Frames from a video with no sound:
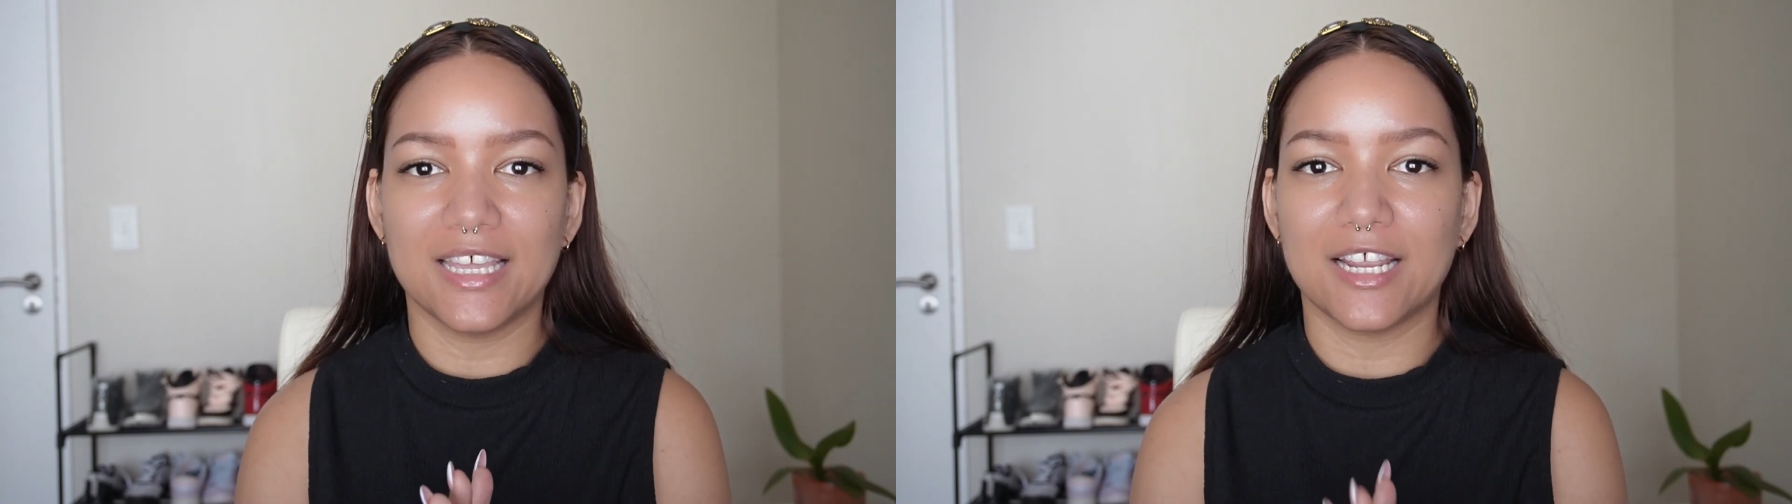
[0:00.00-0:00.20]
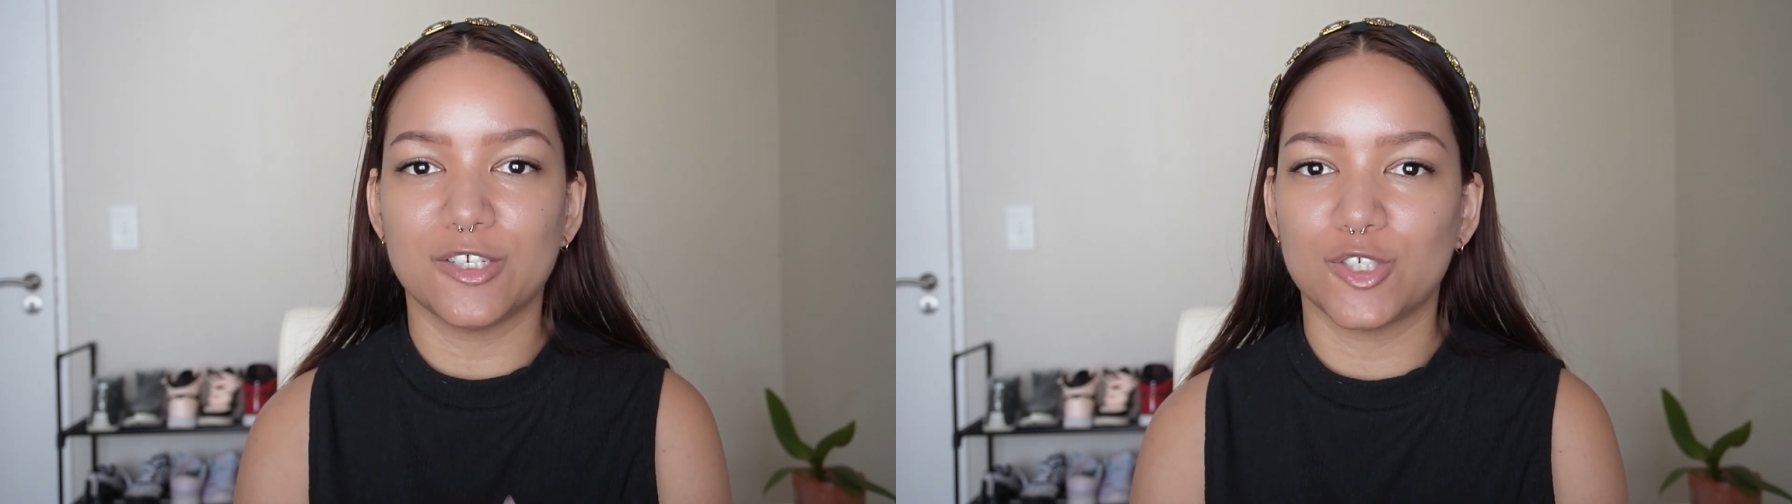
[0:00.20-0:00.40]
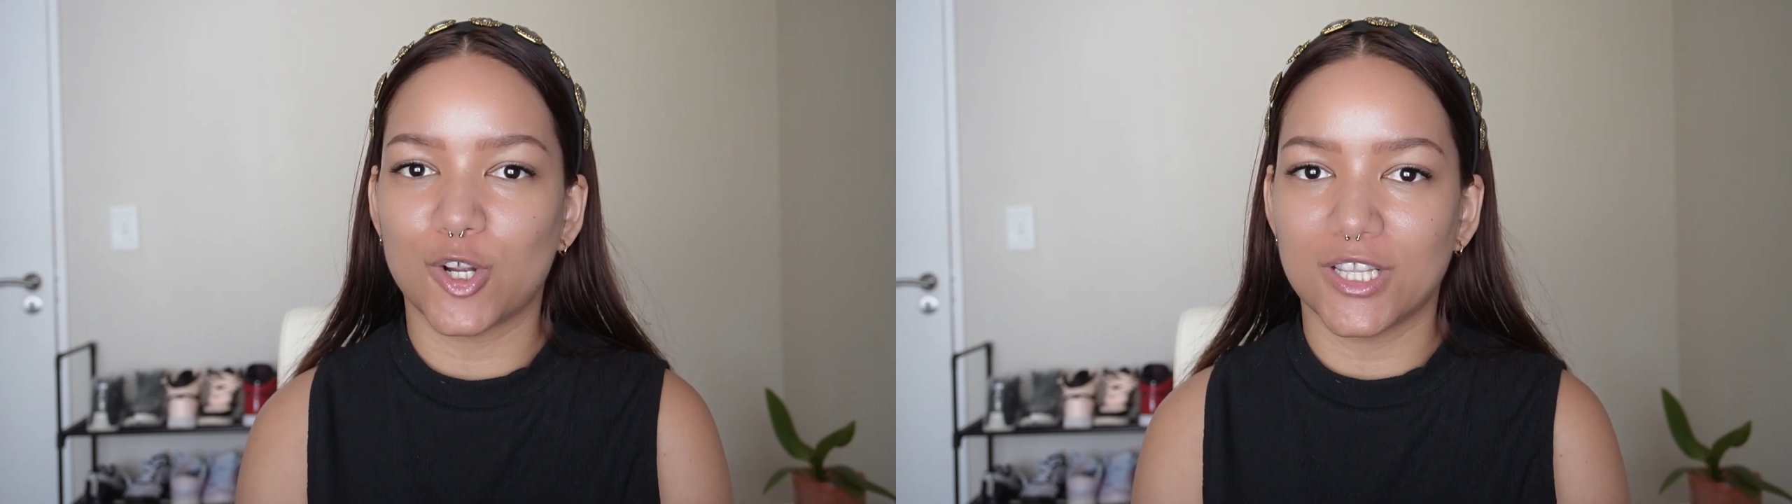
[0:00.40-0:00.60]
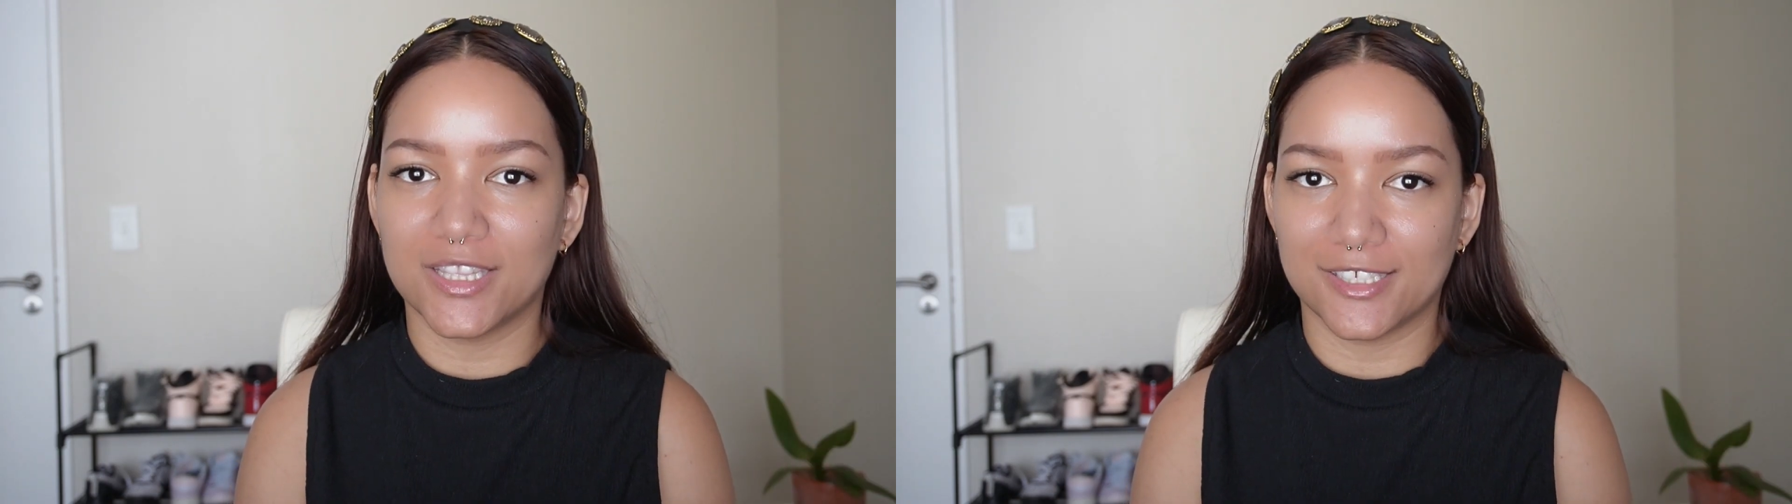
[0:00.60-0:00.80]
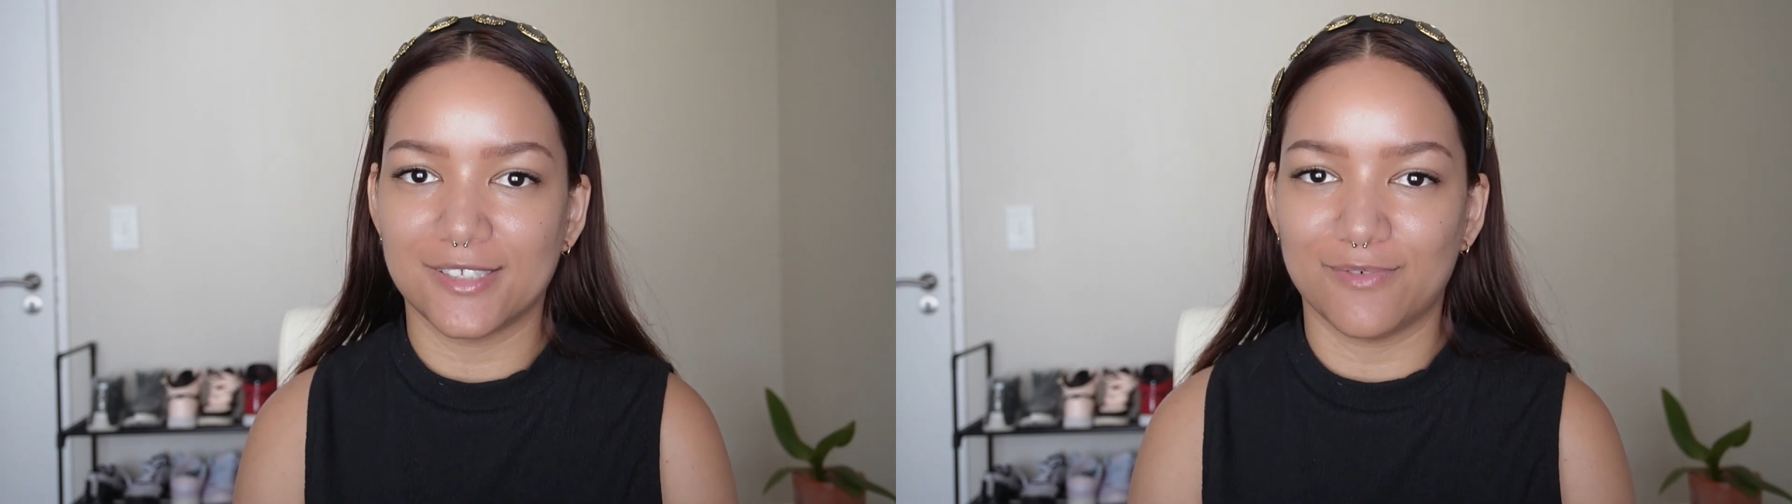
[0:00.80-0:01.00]
that I
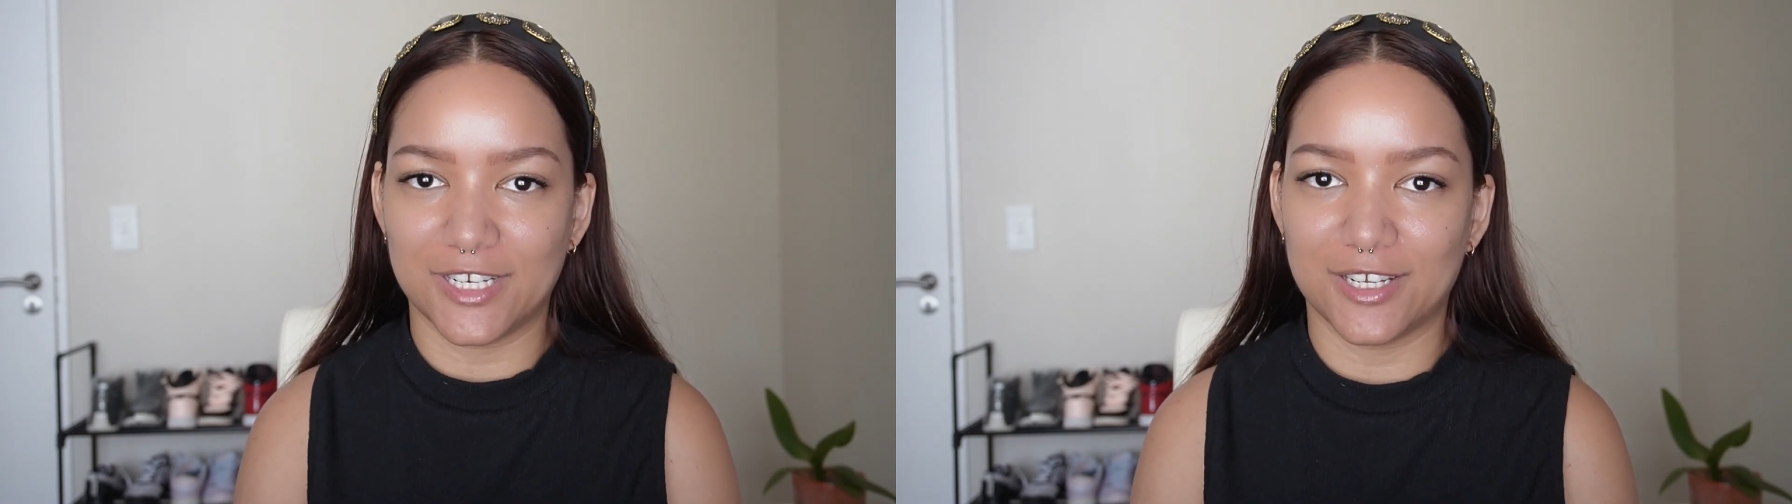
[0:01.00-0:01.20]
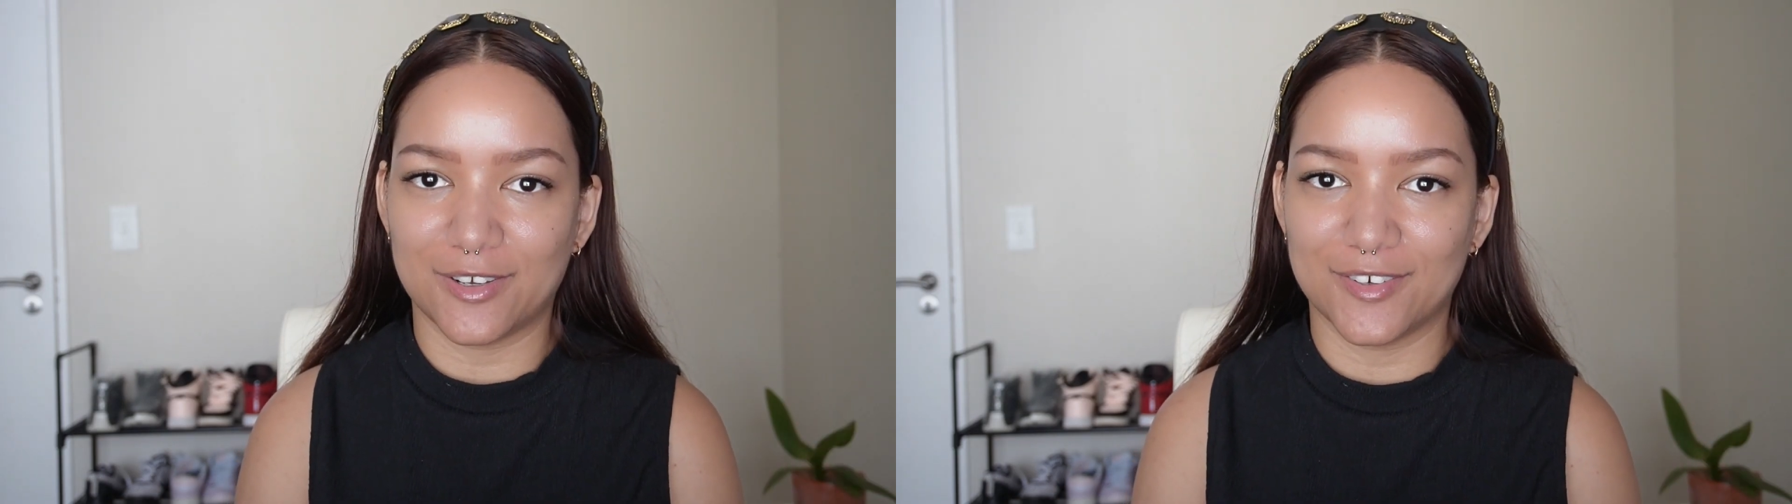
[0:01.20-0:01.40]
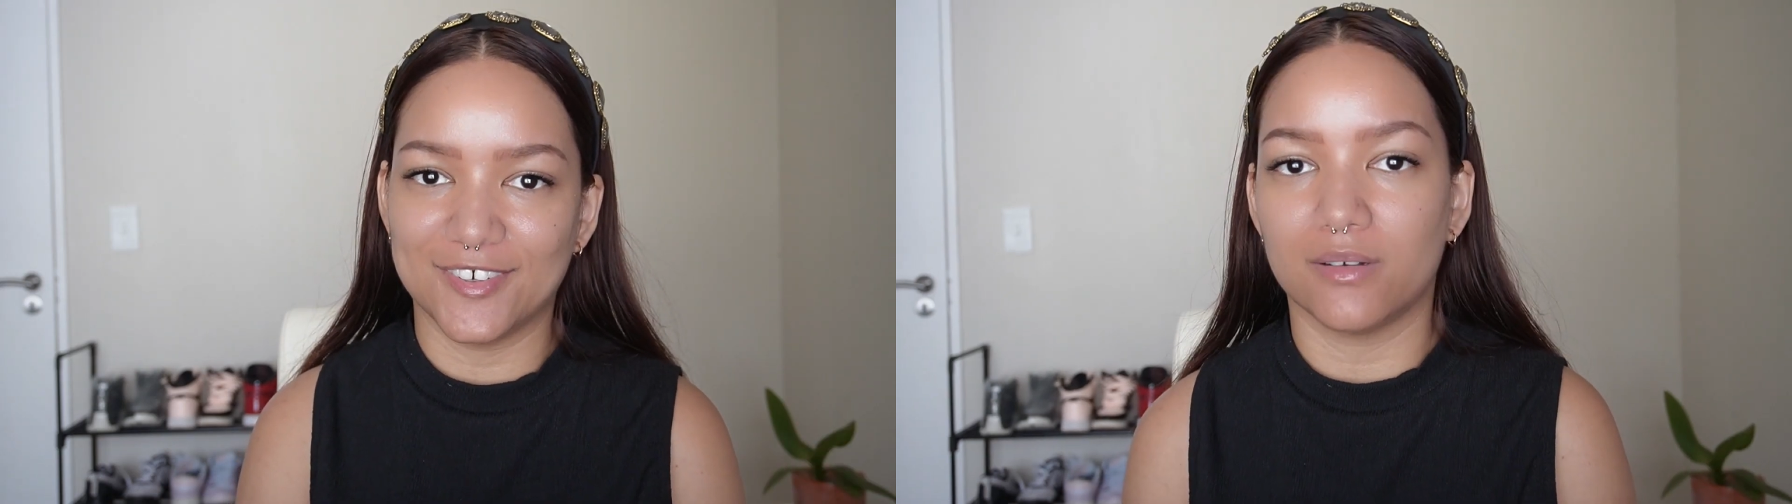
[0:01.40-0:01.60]
shot this video,